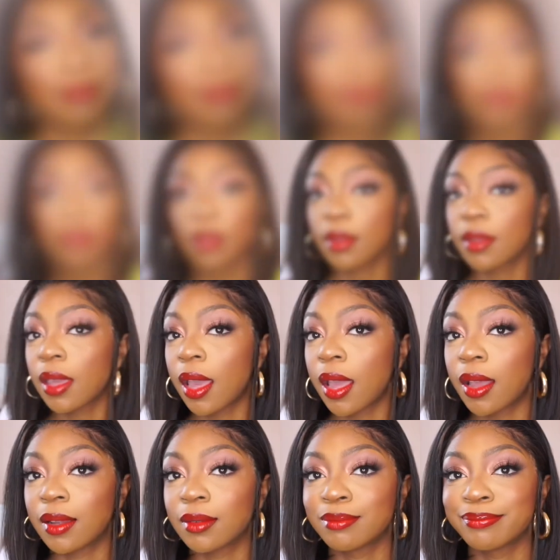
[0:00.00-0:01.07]
So
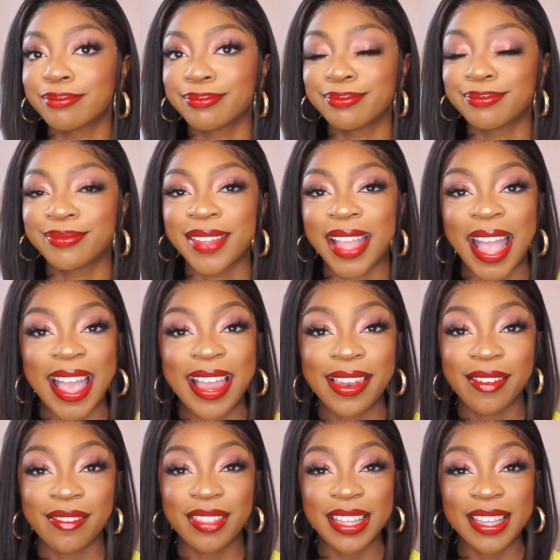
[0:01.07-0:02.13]
yeah, I
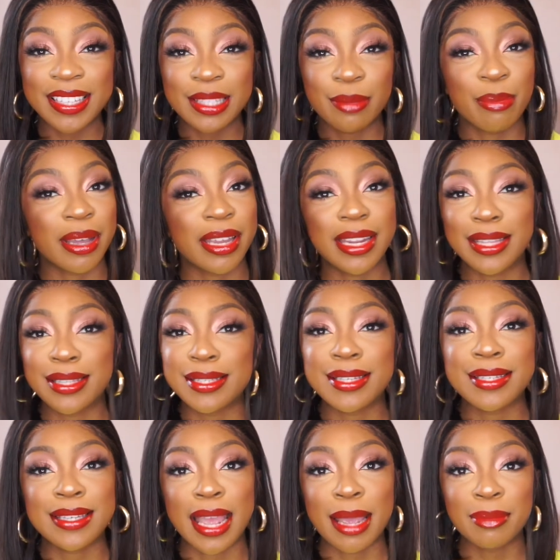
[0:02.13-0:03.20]
love this, but it
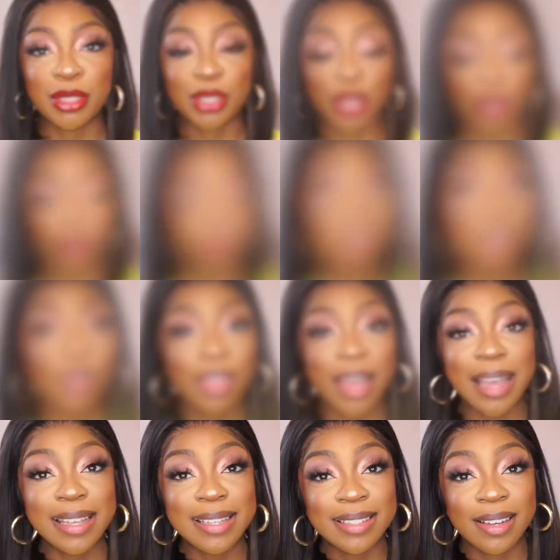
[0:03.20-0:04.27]
is time to go. So
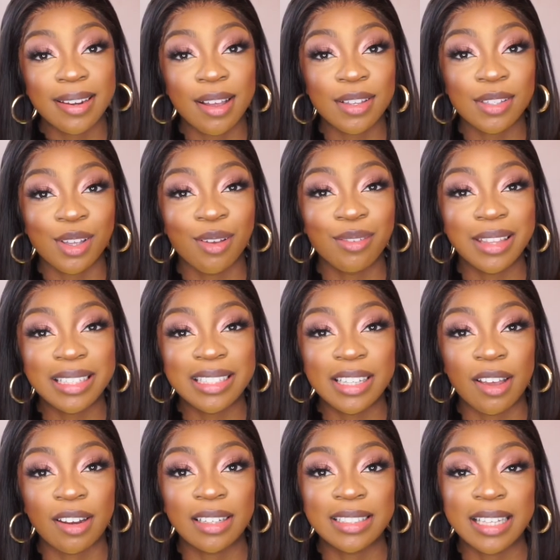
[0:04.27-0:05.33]
that is the last of the
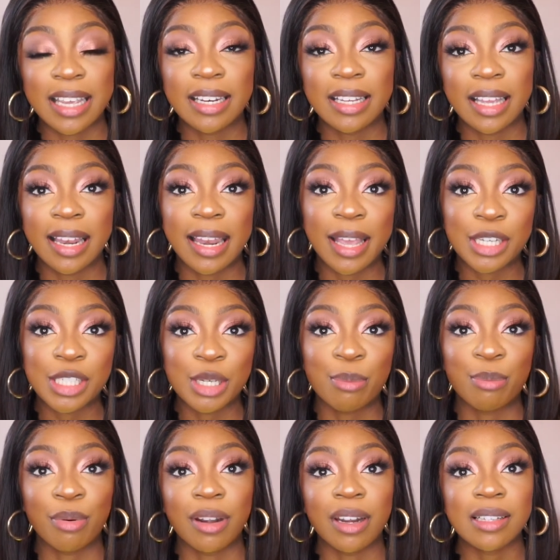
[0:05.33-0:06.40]
Teyana Taylor collection
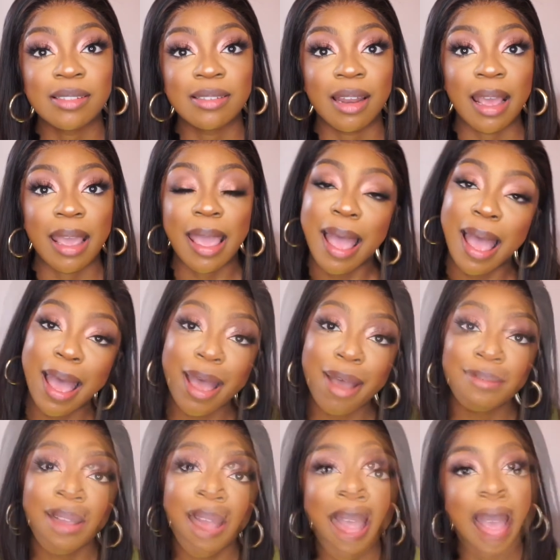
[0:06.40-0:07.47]
products that I
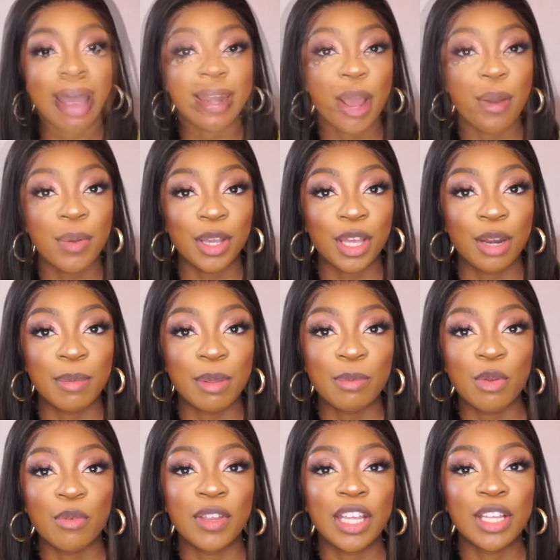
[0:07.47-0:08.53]
have. And now we're gonna be
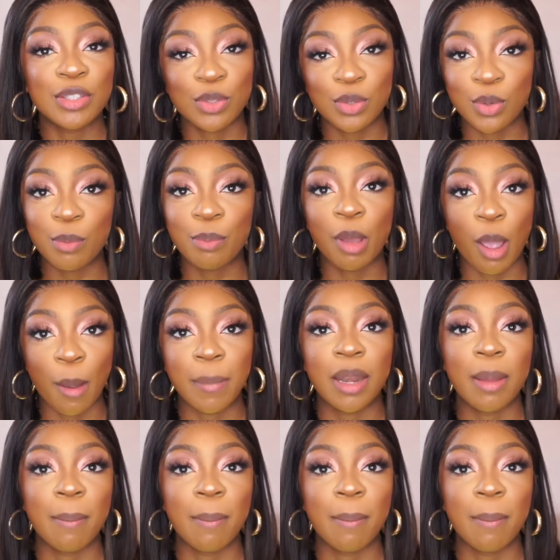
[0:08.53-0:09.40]
moving into permanent